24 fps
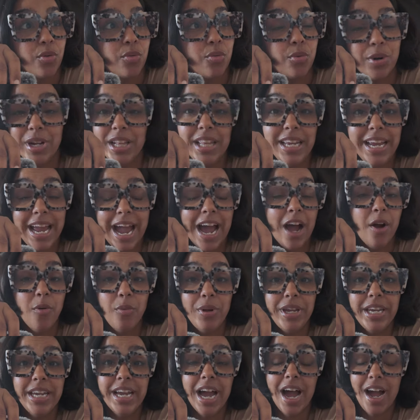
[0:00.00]
really how
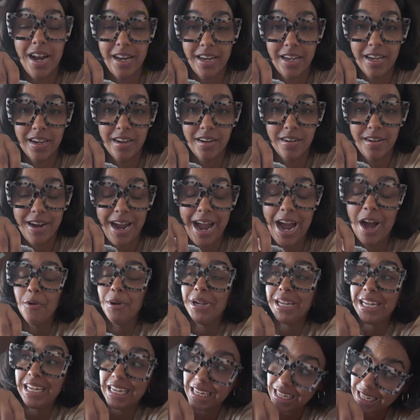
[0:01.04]
we got here, how
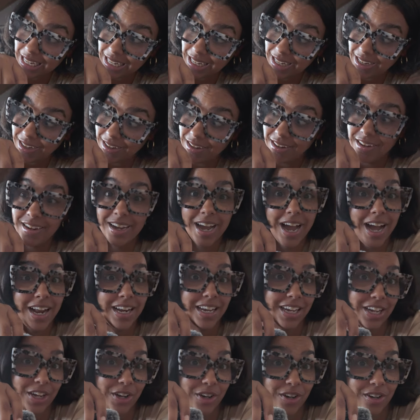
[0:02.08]
he
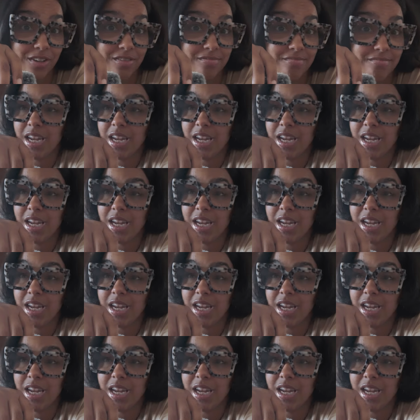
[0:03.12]
got here.